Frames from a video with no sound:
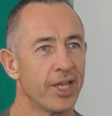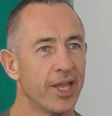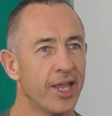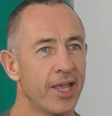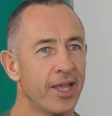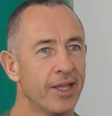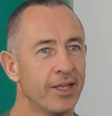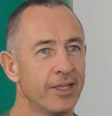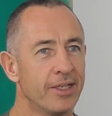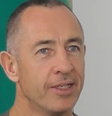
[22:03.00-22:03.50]

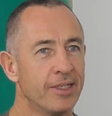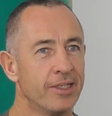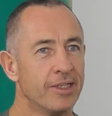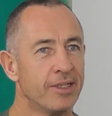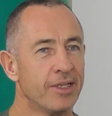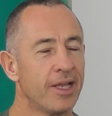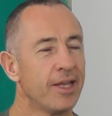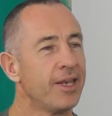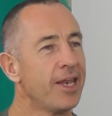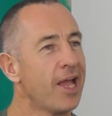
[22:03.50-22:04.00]
it,
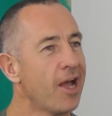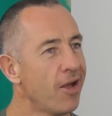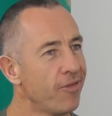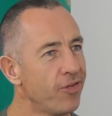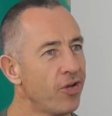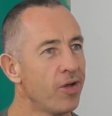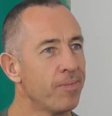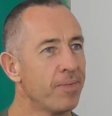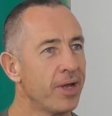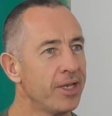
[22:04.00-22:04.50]
and now I've
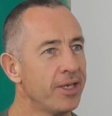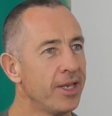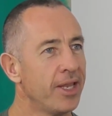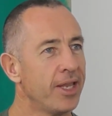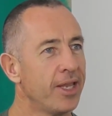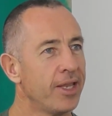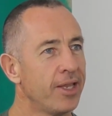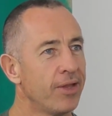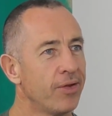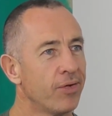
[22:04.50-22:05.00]
hurt my
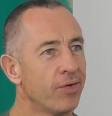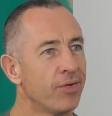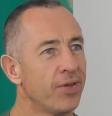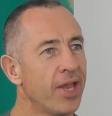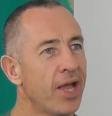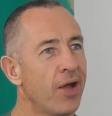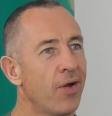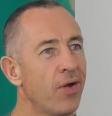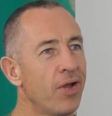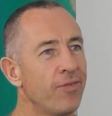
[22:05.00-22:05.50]
knee, or
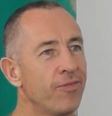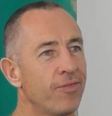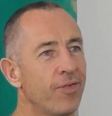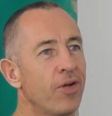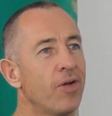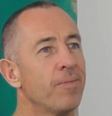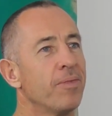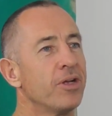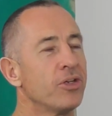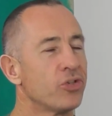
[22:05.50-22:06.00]
now I've
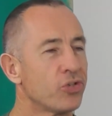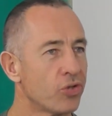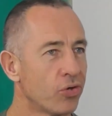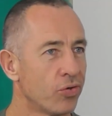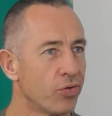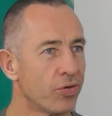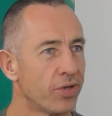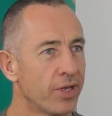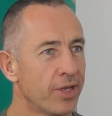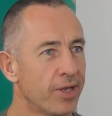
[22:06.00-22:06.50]
hurt my
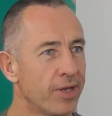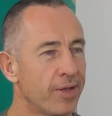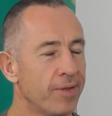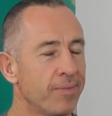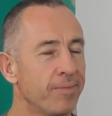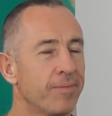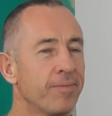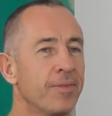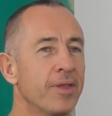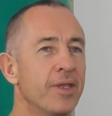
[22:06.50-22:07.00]
shoulder,
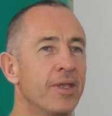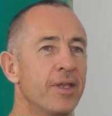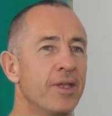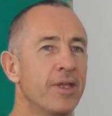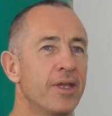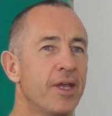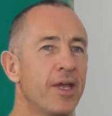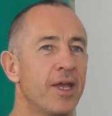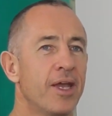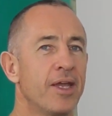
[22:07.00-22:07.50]

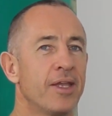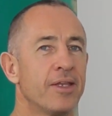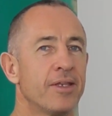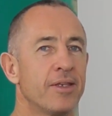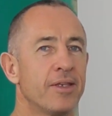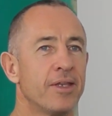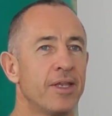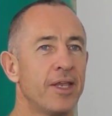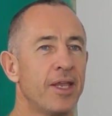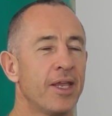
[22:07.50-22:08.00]

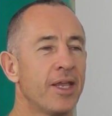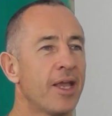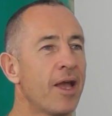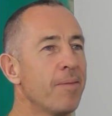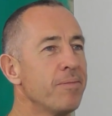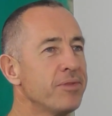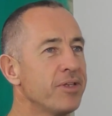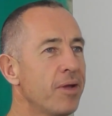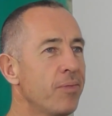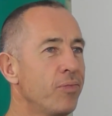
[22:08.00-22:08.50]
and it
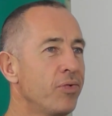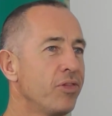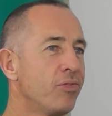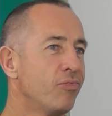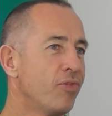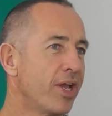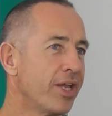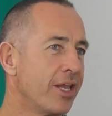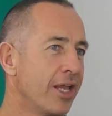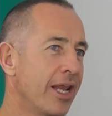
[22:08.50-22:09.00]
comes up with
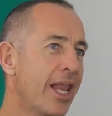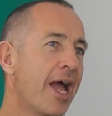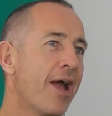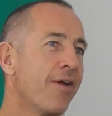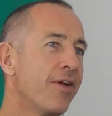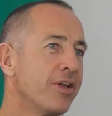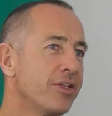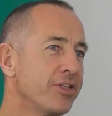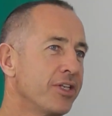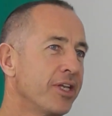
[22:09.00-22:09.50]

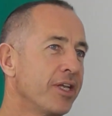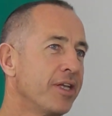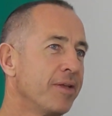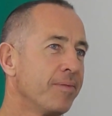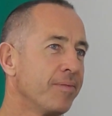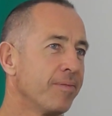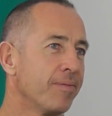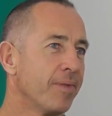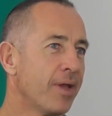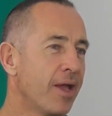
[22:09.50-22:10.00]
regularity.
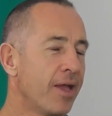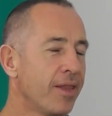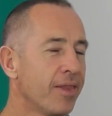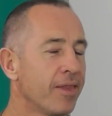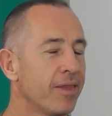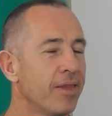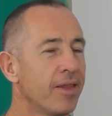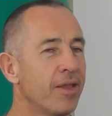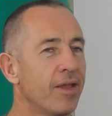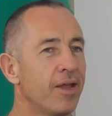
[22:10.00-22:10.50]

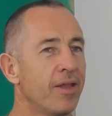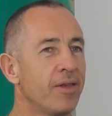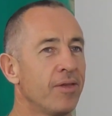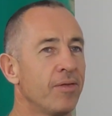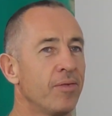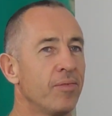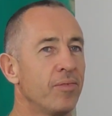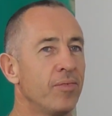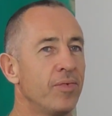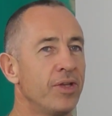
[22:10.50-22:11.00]

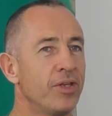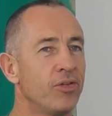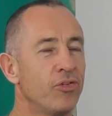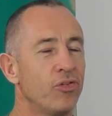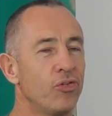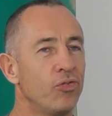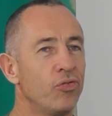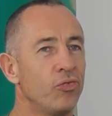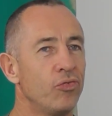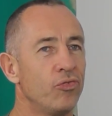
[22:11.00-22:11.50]
And we
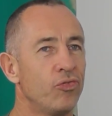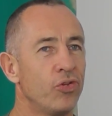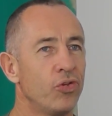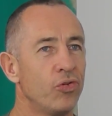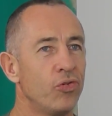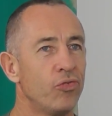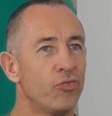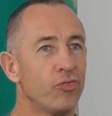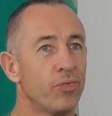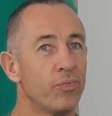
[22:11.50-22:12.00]
do
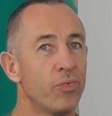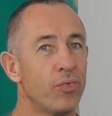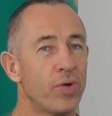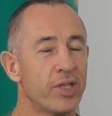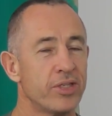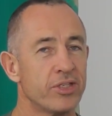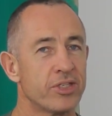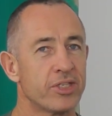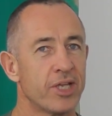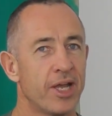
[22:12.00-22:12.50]
view from
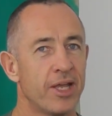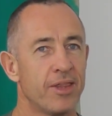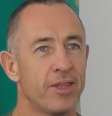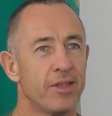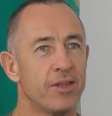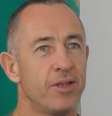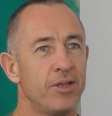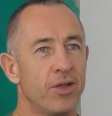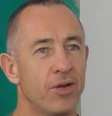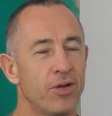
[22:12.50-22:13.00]
one side
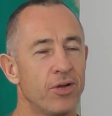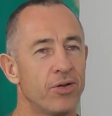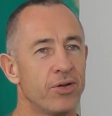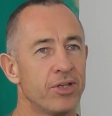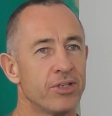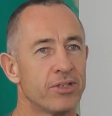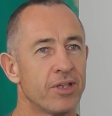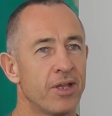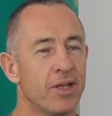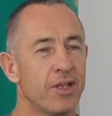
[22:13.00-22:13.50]
that the yoga
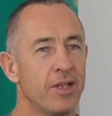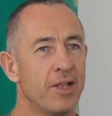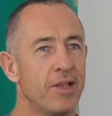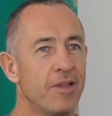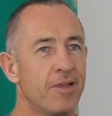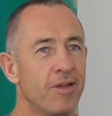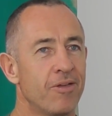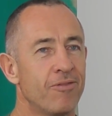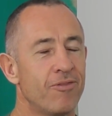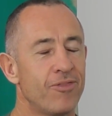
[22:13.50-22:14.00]
is a
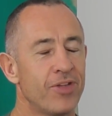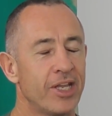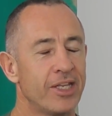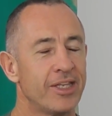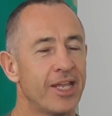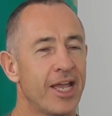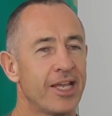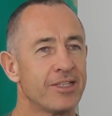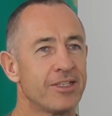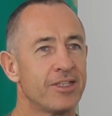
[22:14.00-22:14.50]

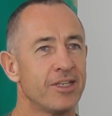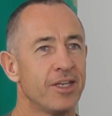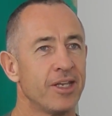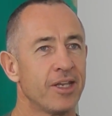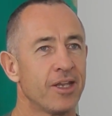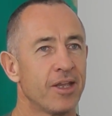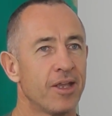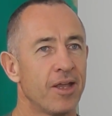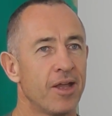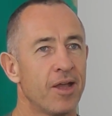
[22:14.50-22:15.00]

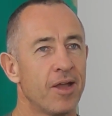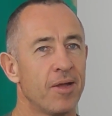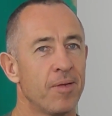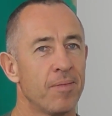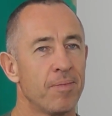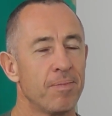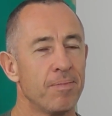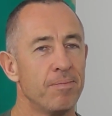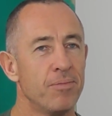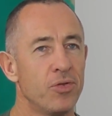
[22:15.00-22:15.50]
fantastic
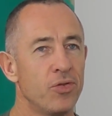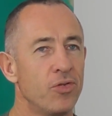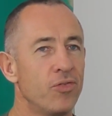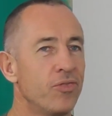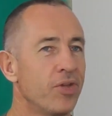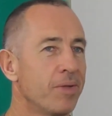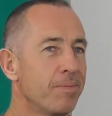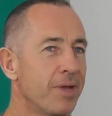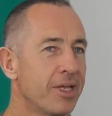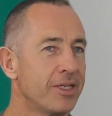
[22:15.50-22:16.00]

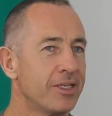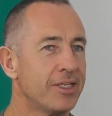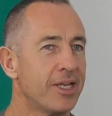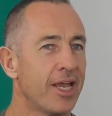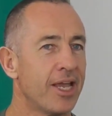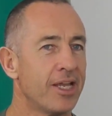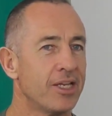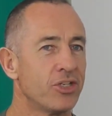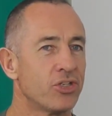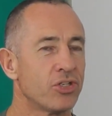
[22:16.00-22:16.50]
moving
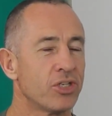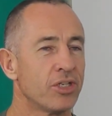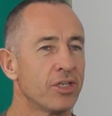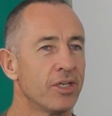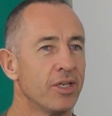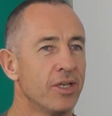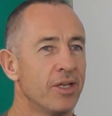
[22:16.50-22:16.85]
meditation.